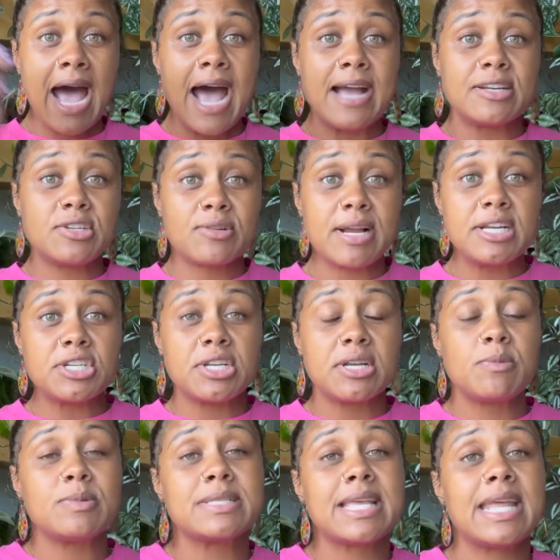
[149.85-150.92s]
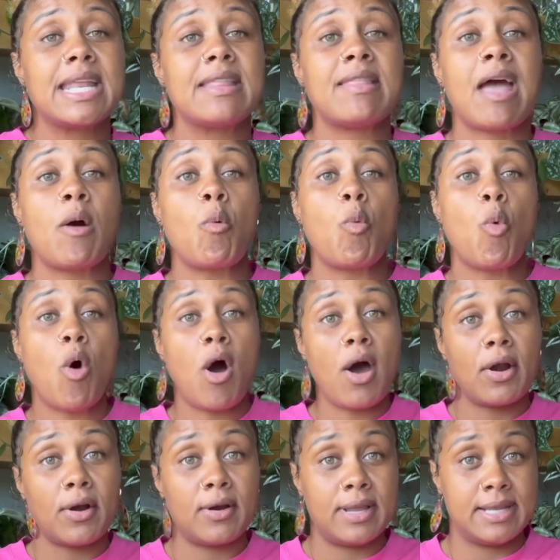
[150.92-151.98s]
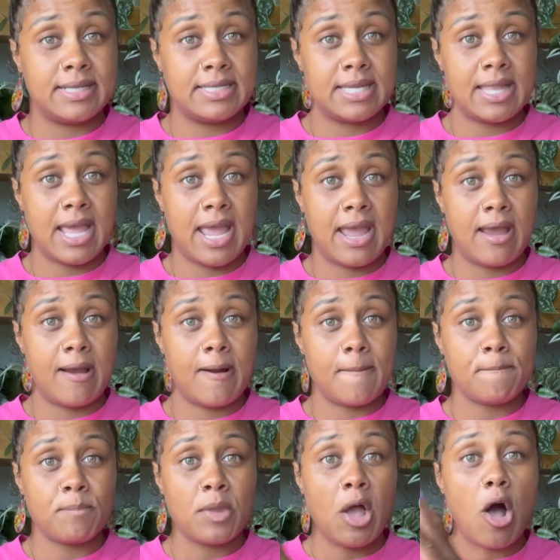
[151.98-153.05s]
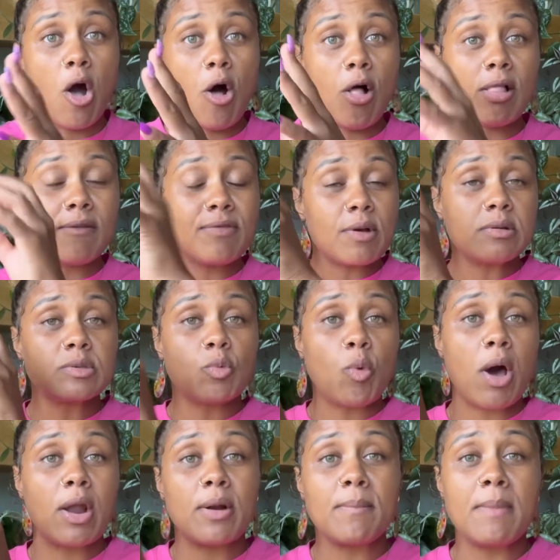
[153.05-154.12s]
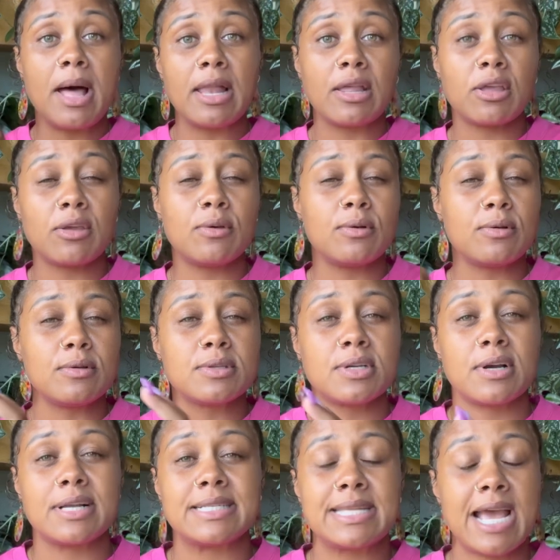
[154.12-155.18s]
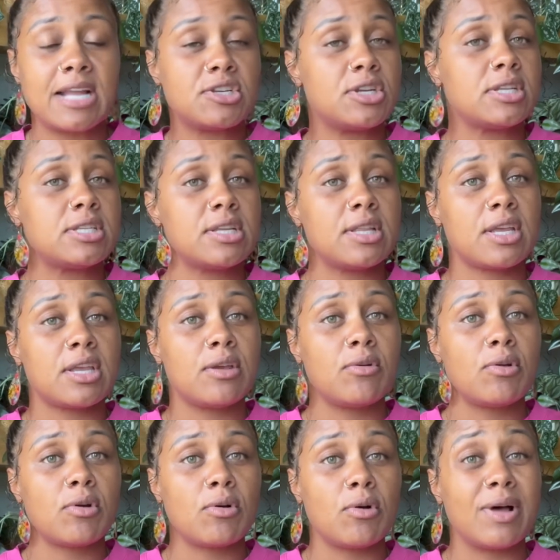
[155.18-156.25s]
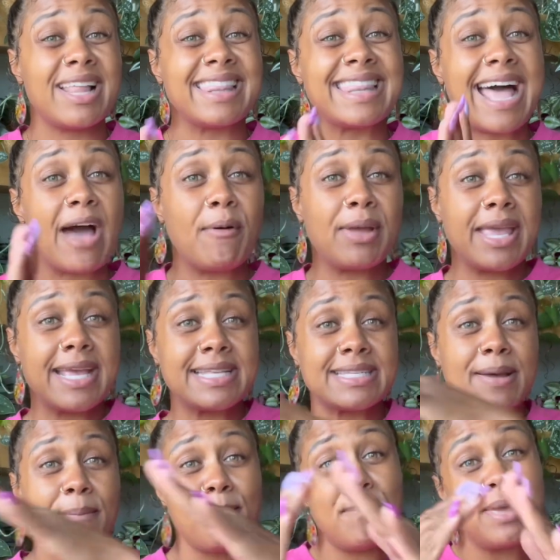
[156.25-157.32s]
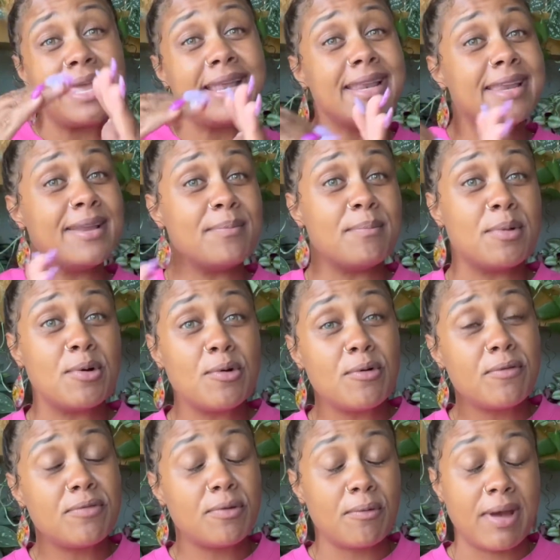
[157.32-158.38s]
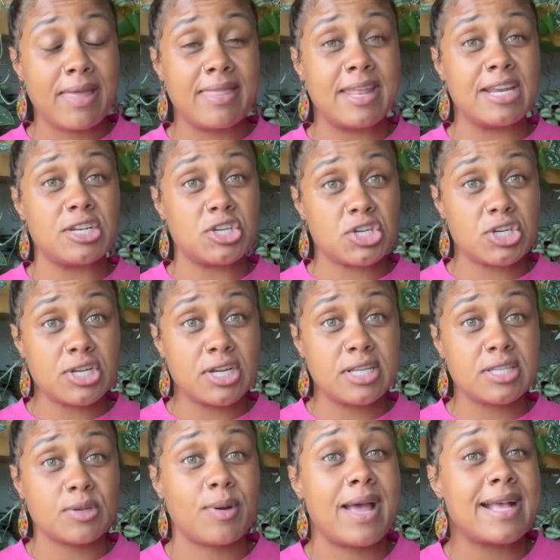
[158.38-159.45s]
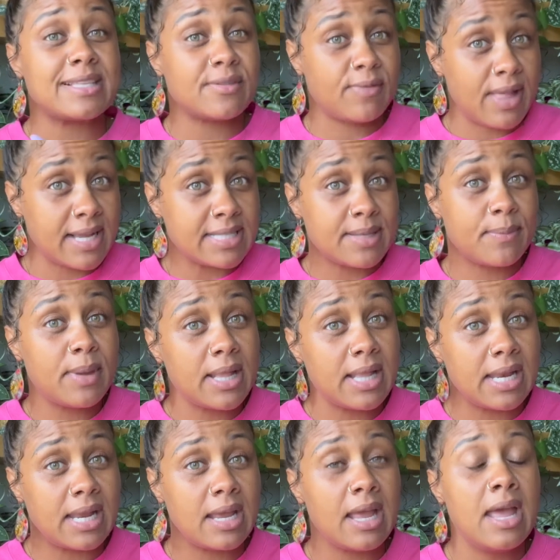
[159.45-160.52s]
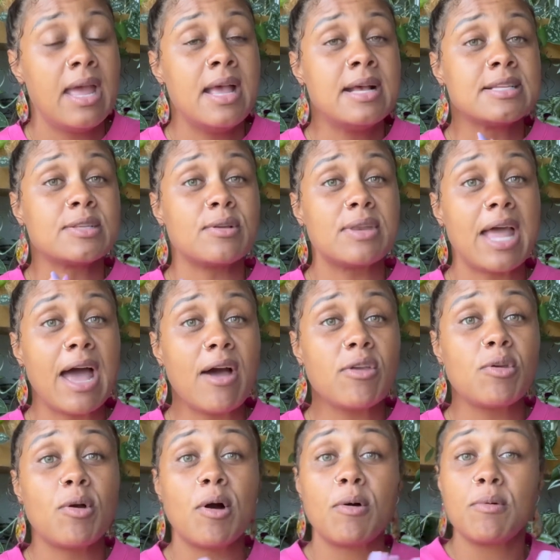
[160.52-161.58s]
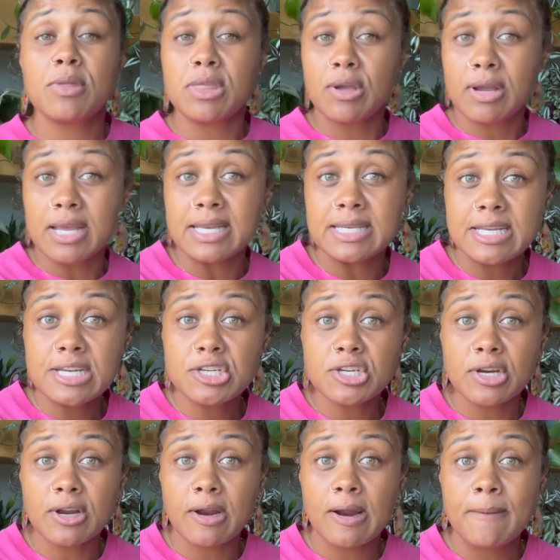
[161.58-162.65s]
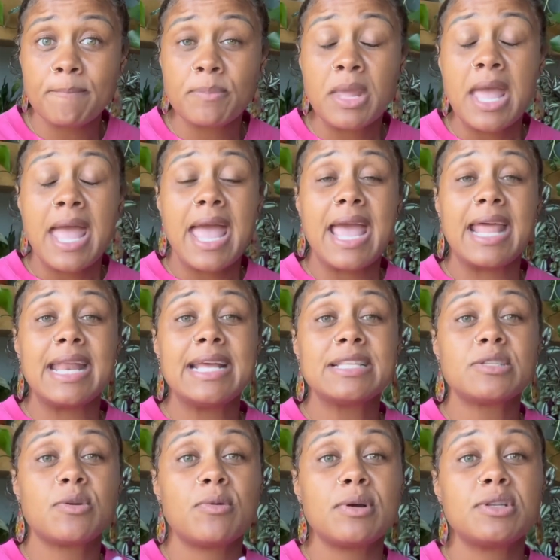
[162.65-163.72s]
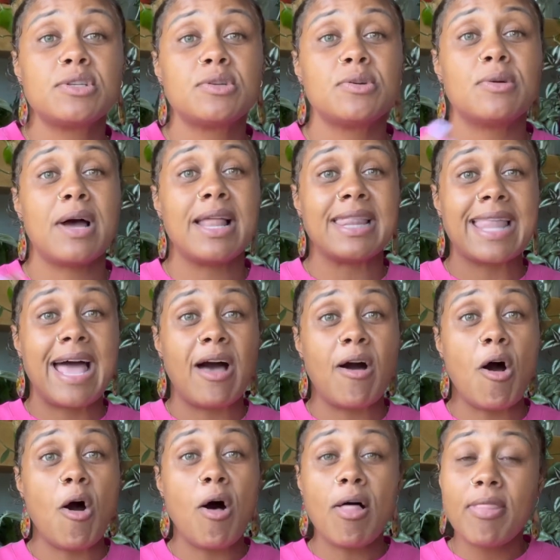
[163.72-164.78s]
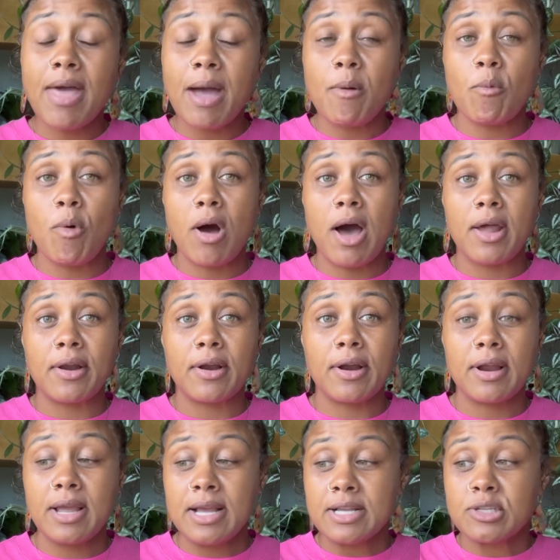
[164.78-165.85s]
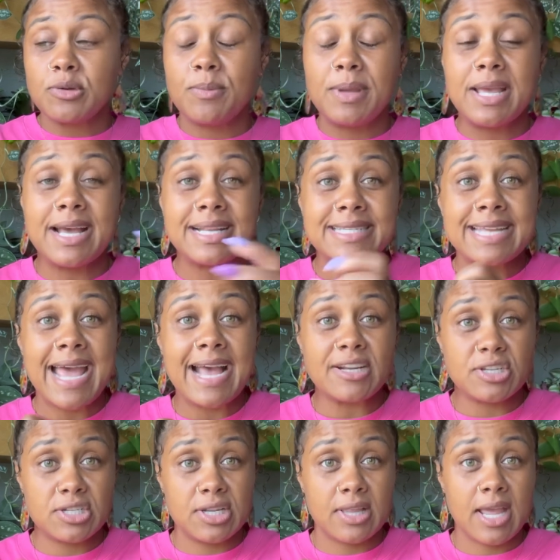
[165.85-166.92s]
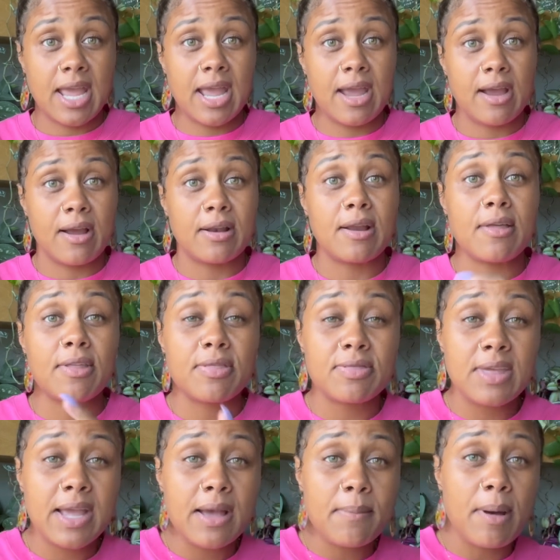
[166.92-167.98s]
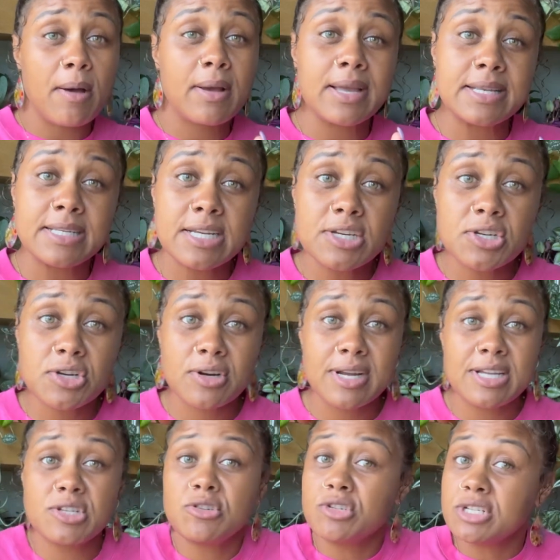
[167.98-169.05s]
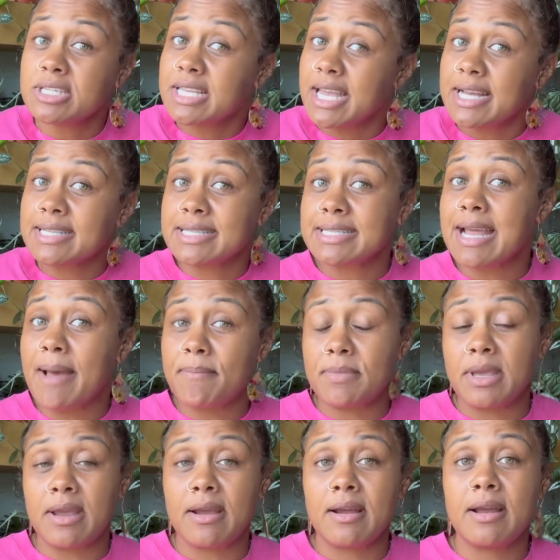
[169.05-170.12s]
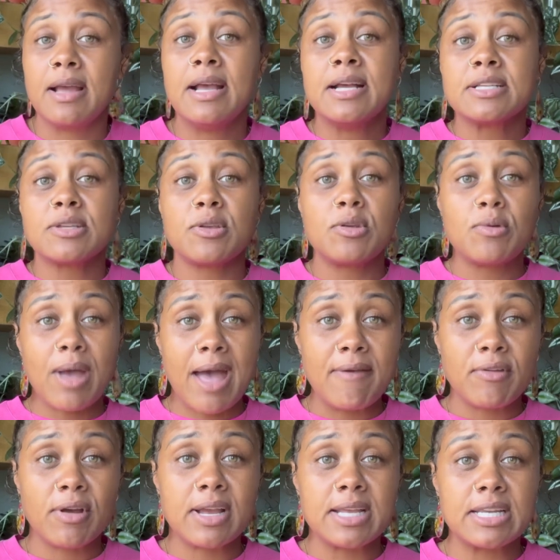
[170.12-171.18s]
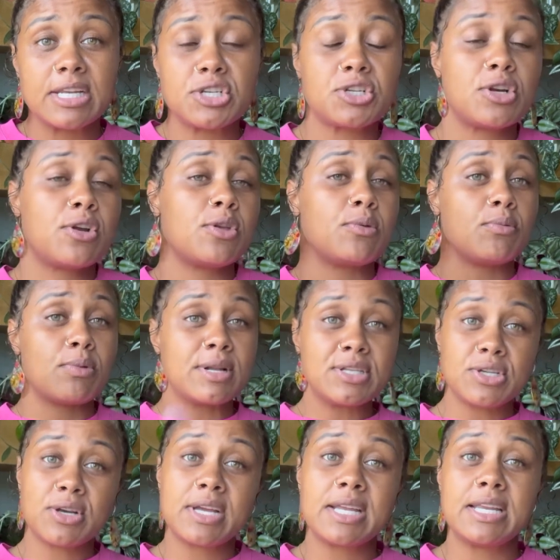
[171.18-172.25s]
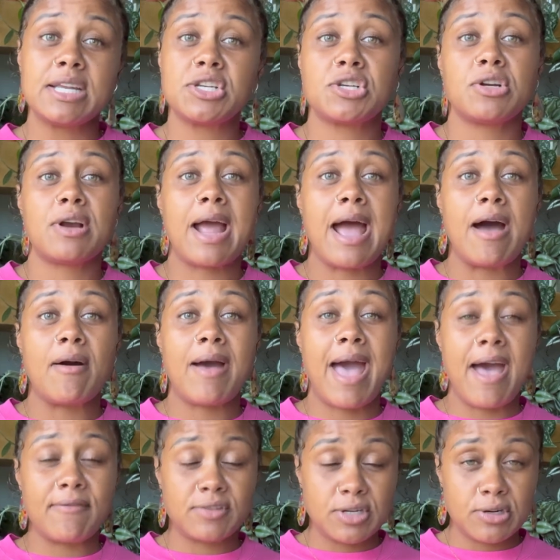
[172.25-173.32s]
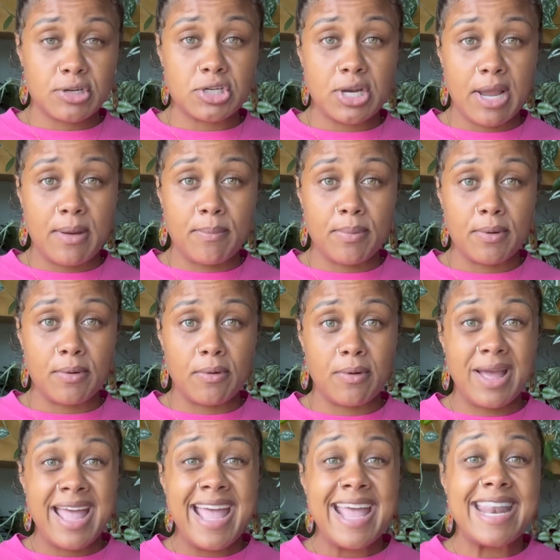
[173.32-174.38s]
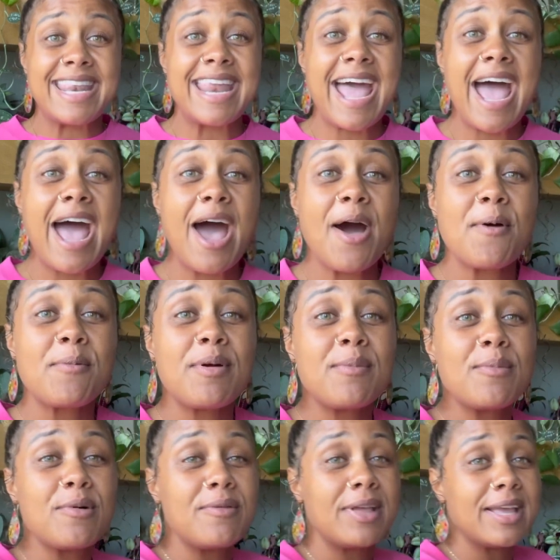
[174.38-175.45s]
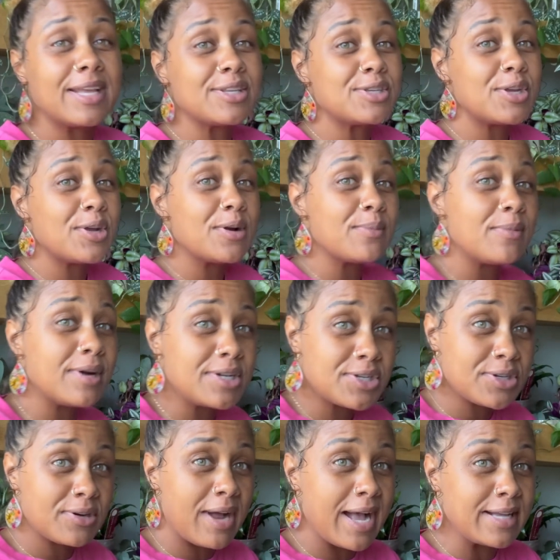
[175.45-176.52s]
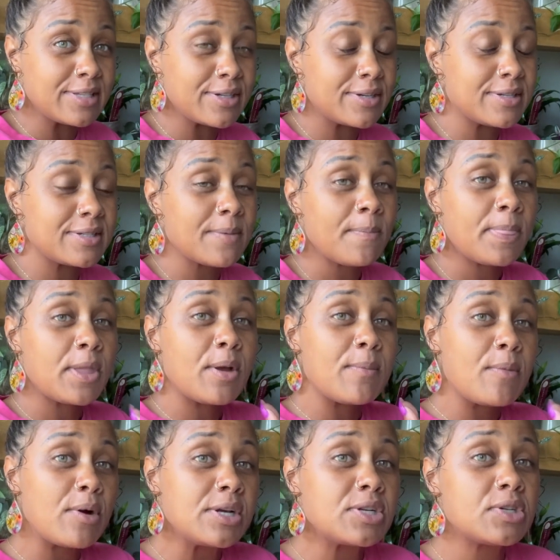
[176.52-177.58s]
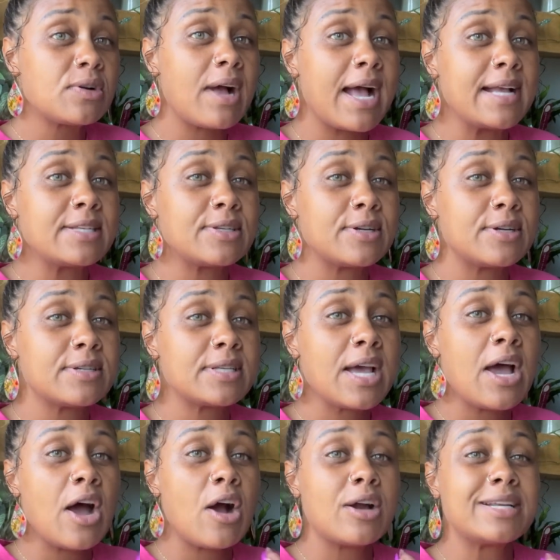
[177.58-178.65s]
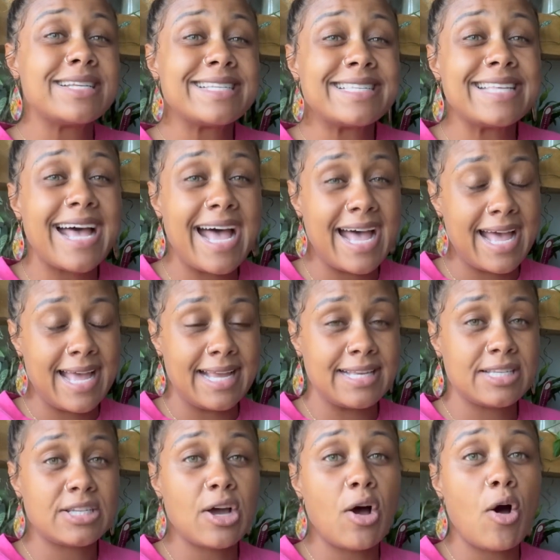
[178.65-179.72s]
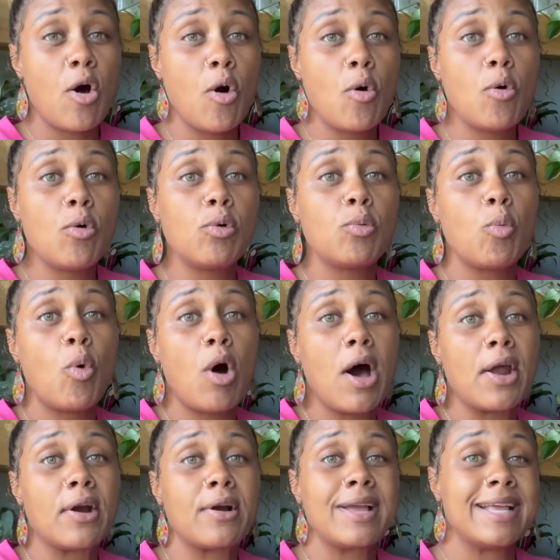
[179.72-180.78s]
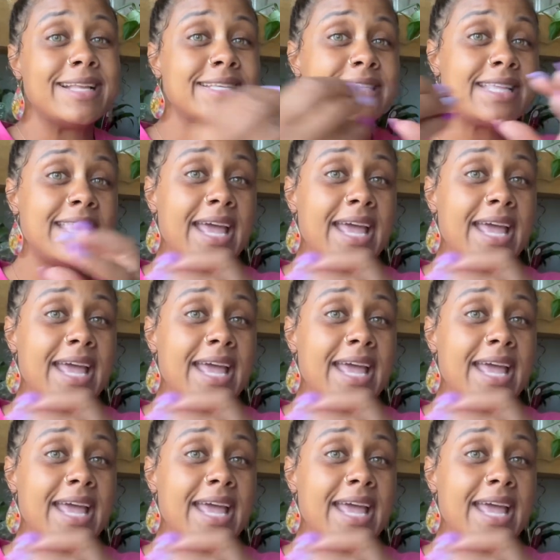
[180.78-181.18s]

Hydration was getting that water into the hair. All of those water molecules are attaching to the cuticle, allowing it to bend and move the way that it should, so it has flexibility. So now you go with your conditioner, and it's going to allow all that water to be attached to the hair. Now, the thing about conditioner is you just can't stop there. So you have your conditioner, you rinse your conditioner out after your shampoo. Now we're moving into your moisturizers. Your moisturizers are designed to hold water into the